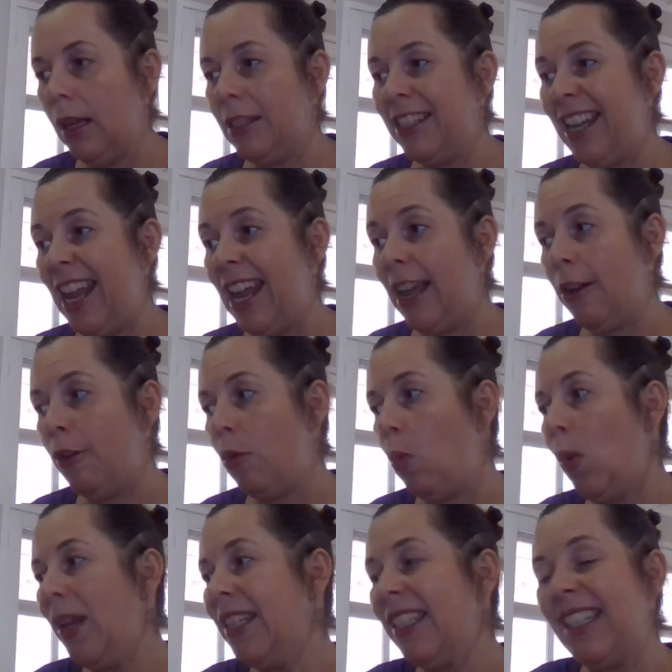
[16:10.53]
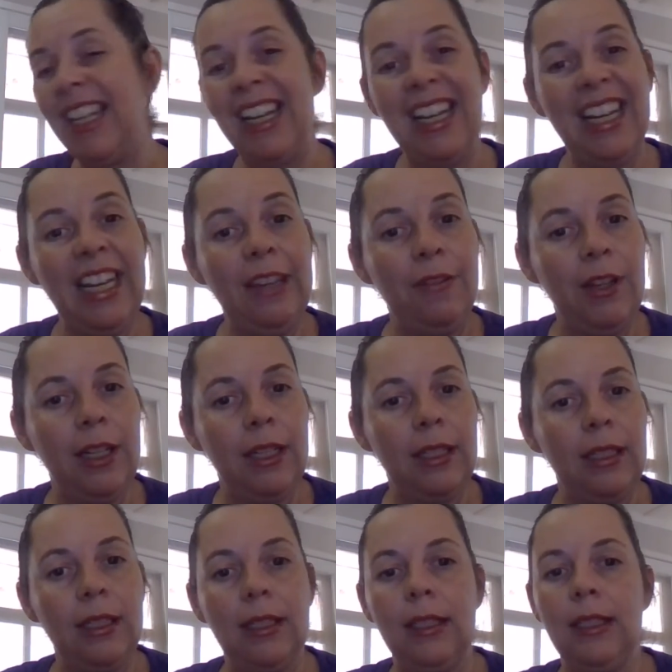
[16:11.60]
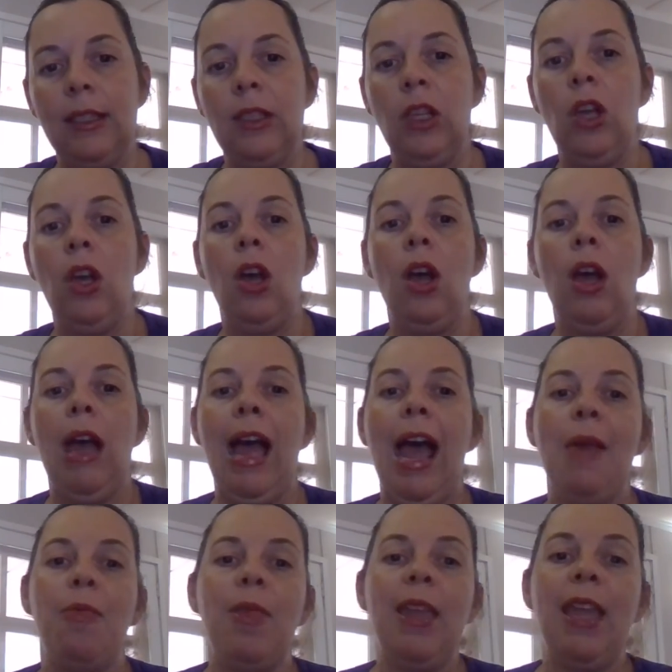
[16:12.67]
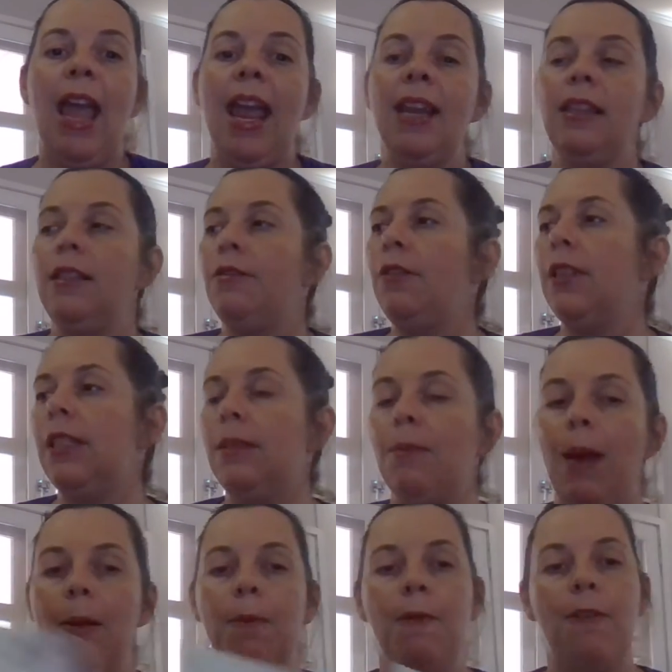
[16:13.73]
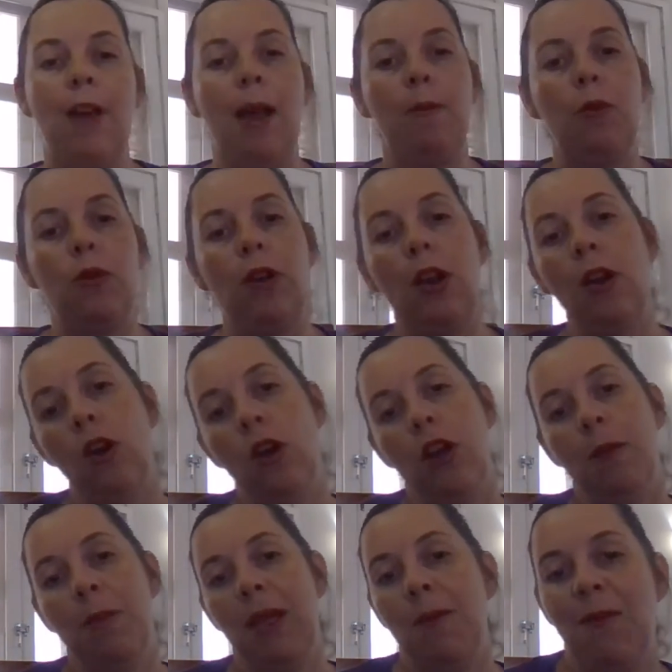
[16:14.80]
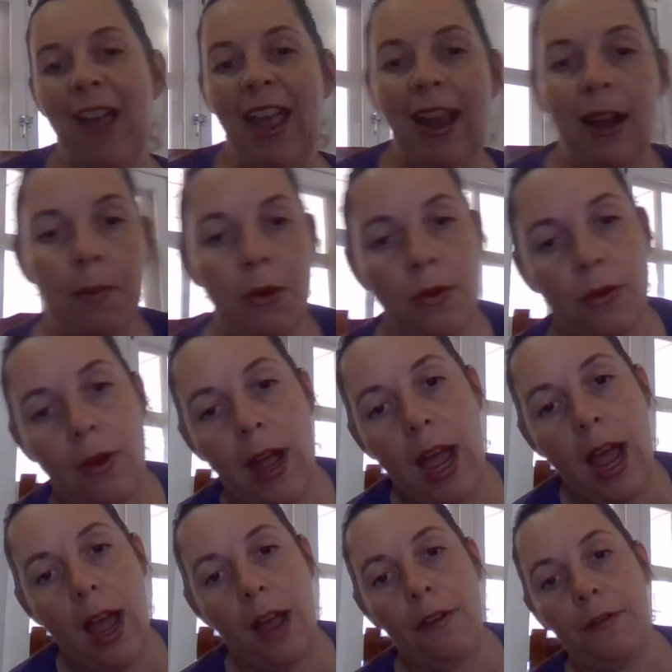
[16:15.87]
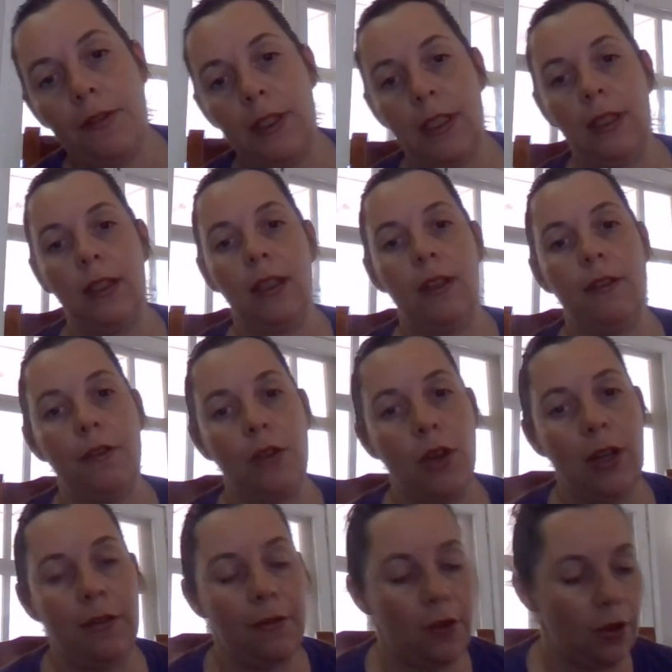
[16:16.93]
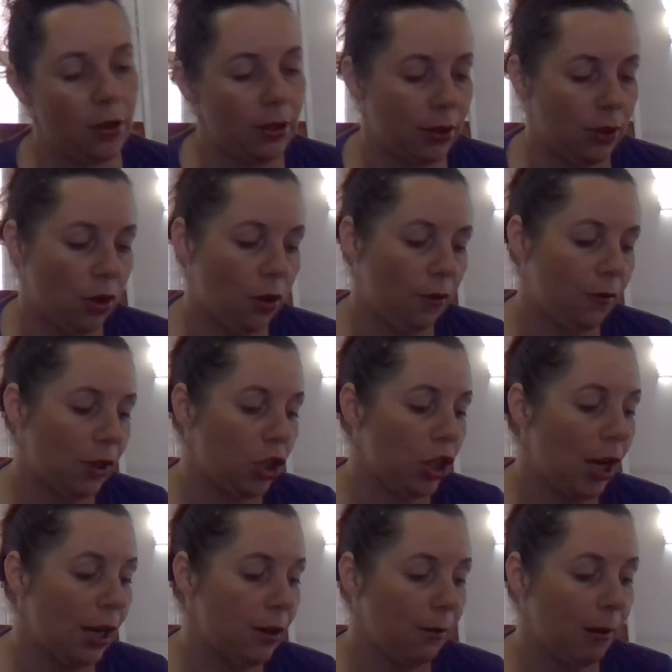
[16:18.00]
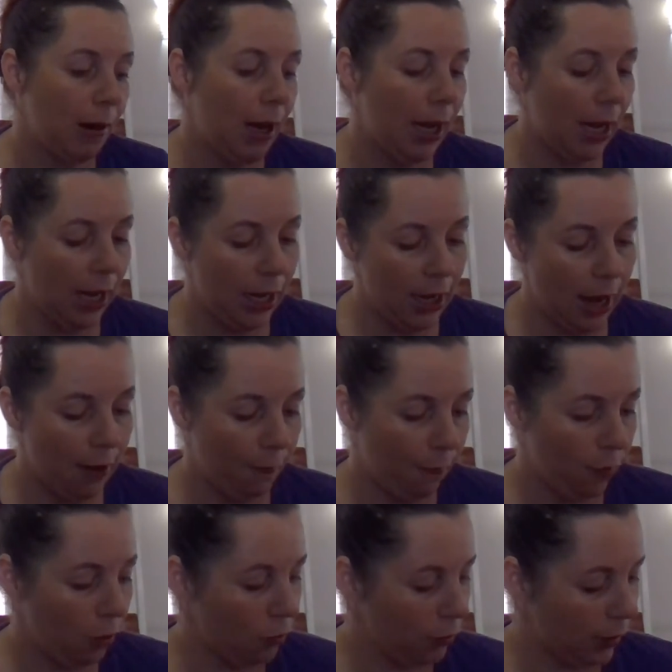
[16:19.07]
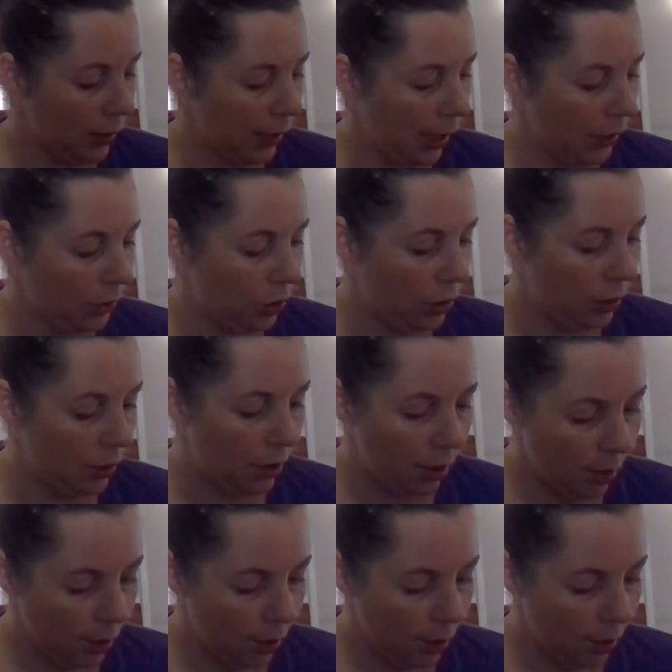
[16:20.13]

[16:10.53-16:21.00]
Now, ones that are leaving us at the end of this month and will no longer be available after the 31st of January in our floral section,